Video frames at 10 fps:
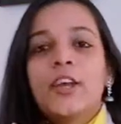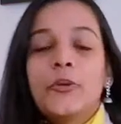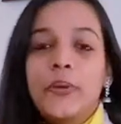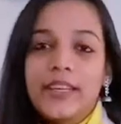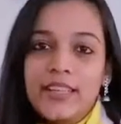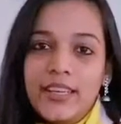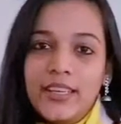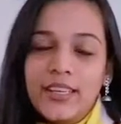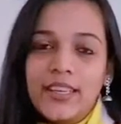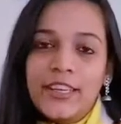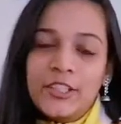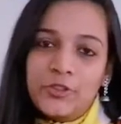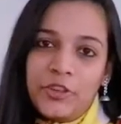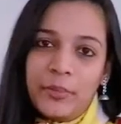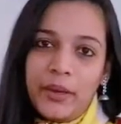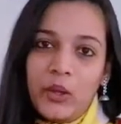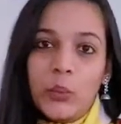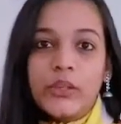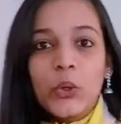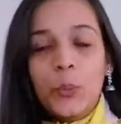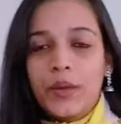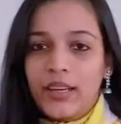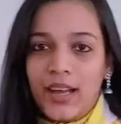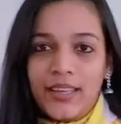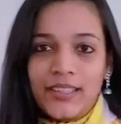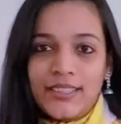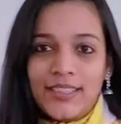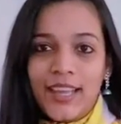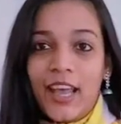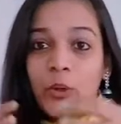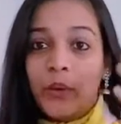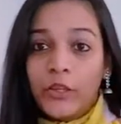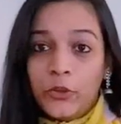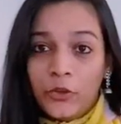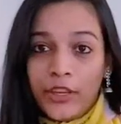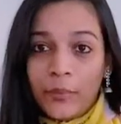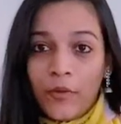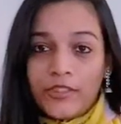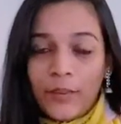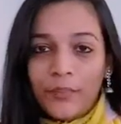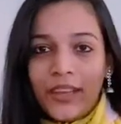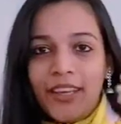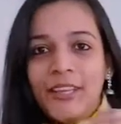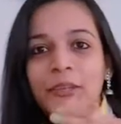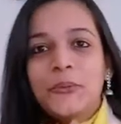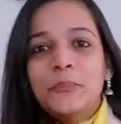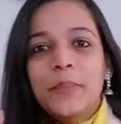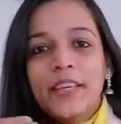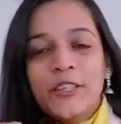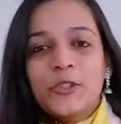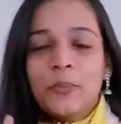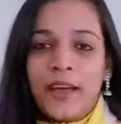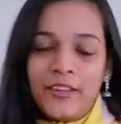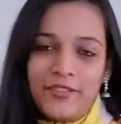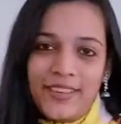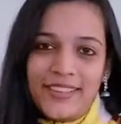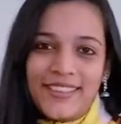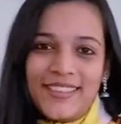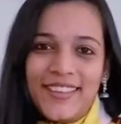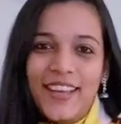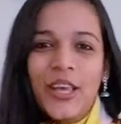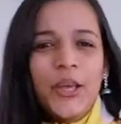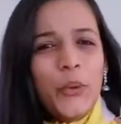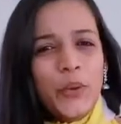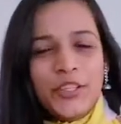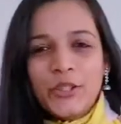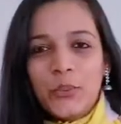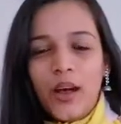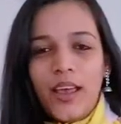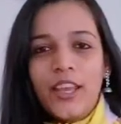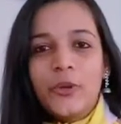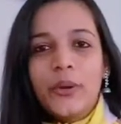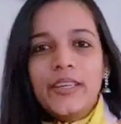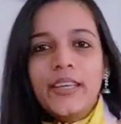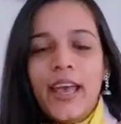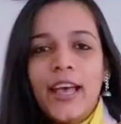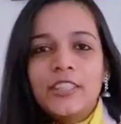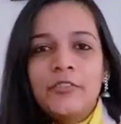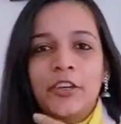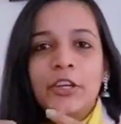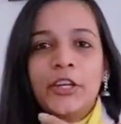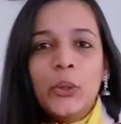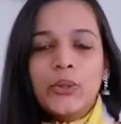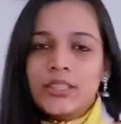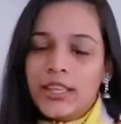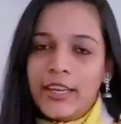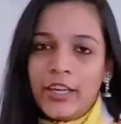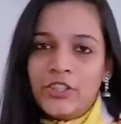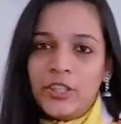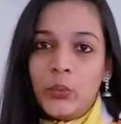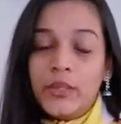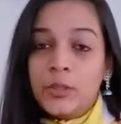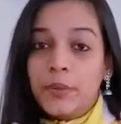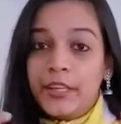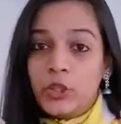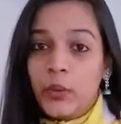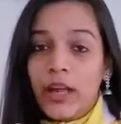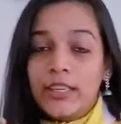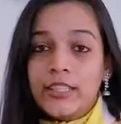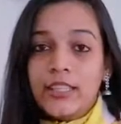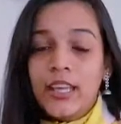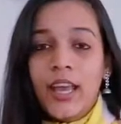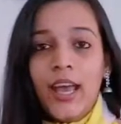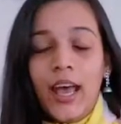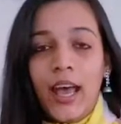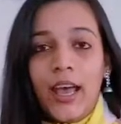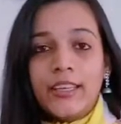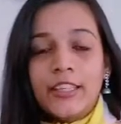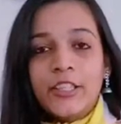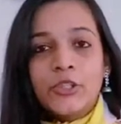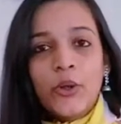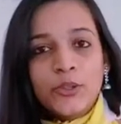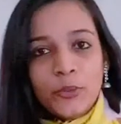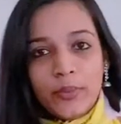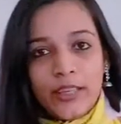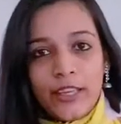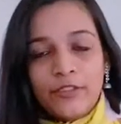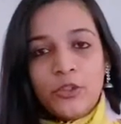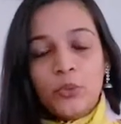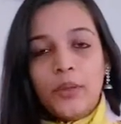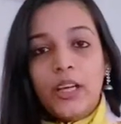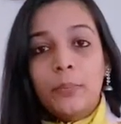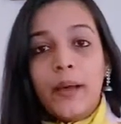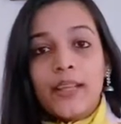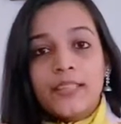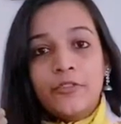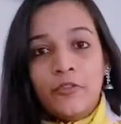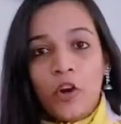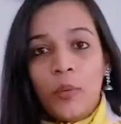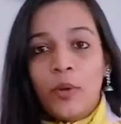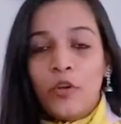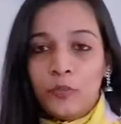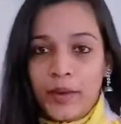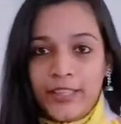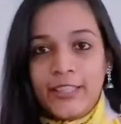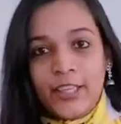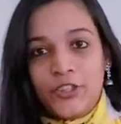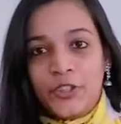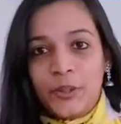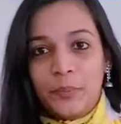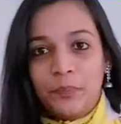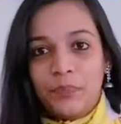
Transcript: Reading is dreaming with open eyes, and when you dream of something, you begin to manifest. Which is why reading has a very close connection with spirituality, and it is also believed to be a passive form of meditation.